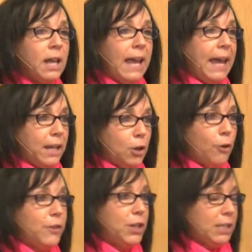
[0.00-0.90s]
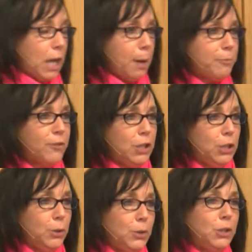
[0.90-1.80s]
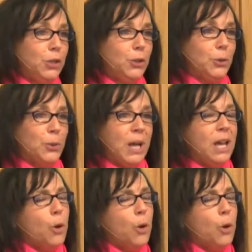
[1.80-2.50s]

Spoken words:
and over the top for you to